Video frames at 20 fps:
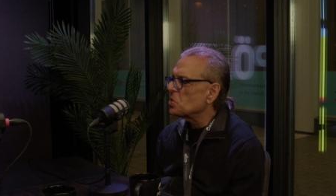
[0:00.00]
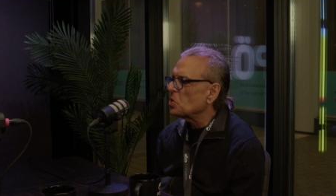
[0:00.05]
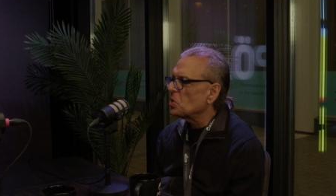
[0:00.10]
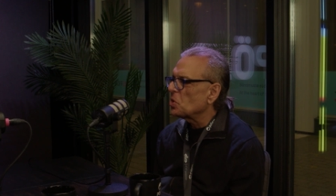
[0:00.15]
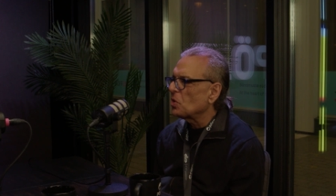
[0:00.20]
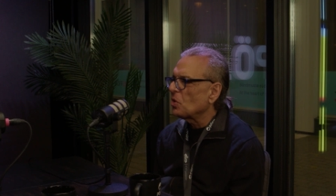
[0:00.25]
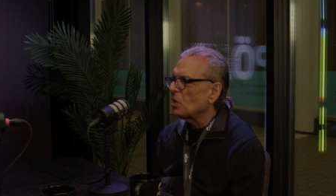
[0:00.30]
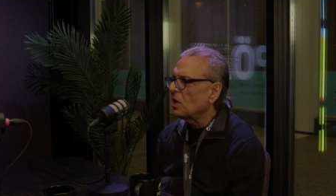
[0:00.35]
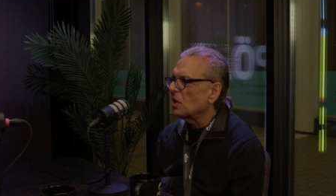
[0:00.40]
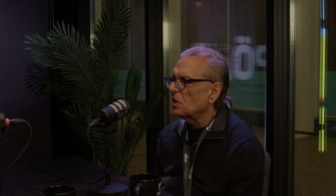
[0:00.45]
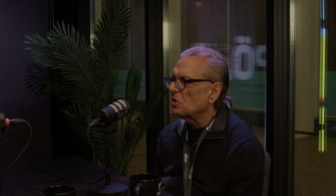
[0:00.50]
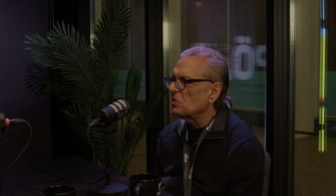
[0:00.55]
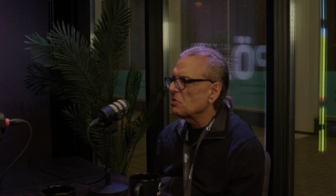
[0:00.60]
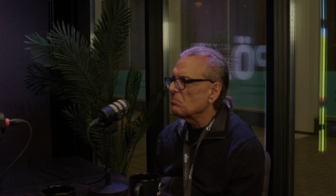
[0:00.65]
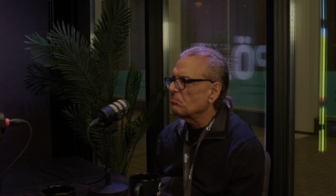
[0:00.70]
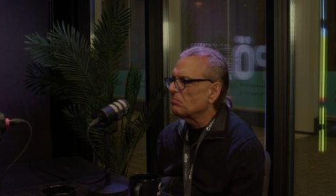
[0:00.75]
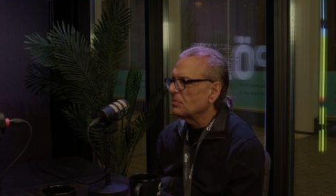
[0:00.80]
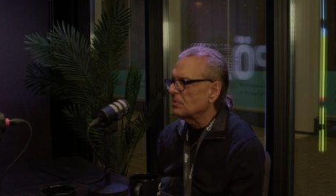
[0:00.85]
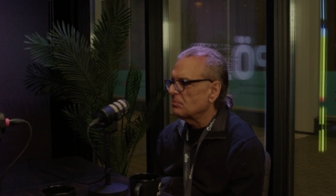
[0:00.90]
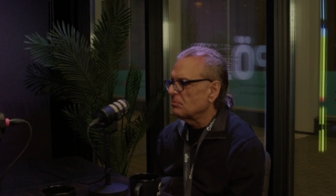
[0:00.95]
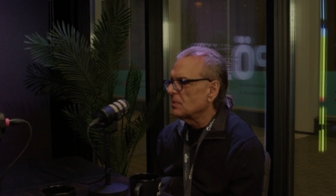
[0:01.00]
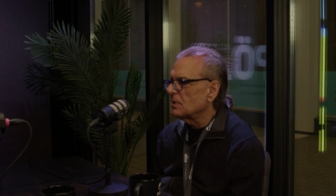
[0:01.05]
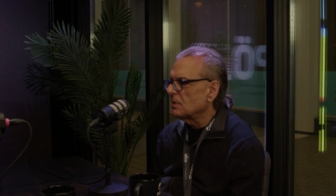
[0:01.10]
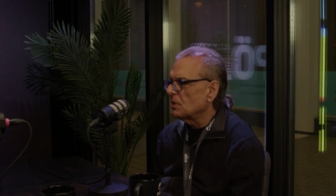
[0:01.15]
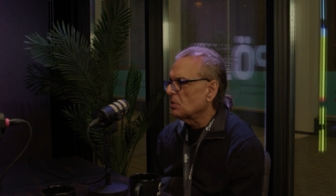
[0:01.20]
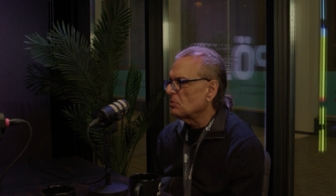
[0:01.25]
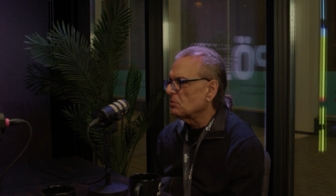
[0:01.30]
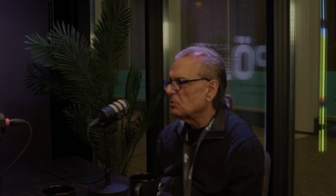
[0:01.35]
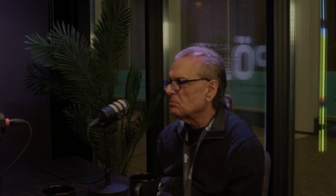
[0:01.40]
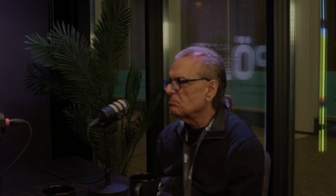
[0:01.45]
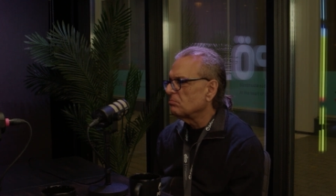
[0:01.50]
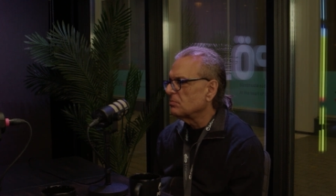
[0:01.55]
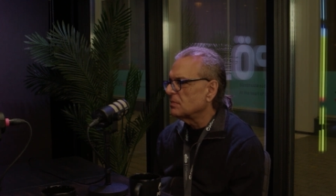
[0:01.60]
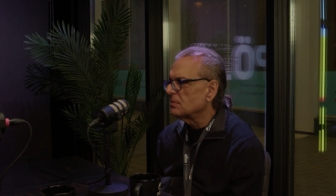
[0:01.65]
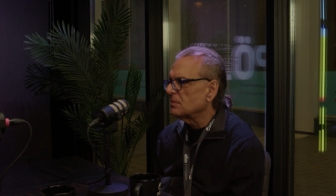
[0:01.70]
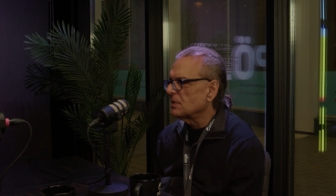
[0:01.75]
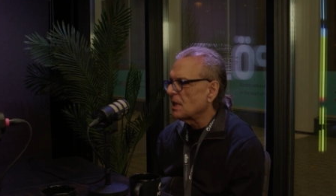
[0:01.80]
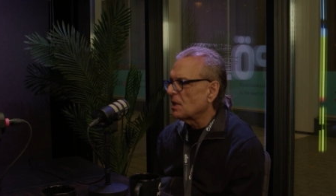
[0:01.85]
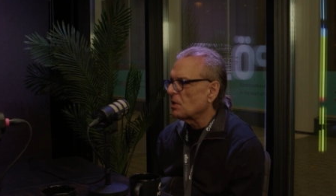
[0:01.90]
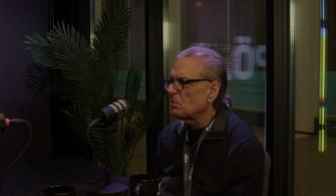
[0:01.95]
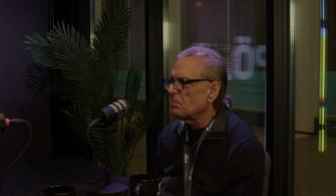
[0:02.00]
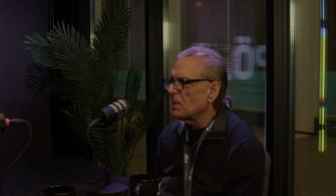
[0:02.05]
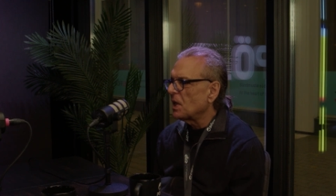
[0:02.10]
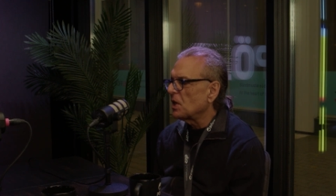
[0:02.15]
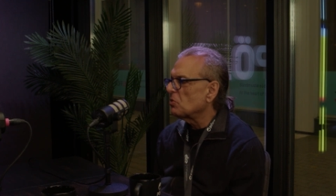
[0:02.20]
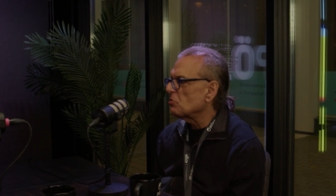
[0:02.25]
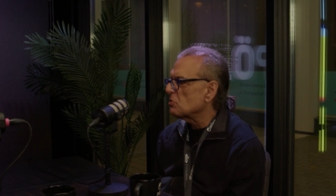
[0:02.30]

you know are you know there are many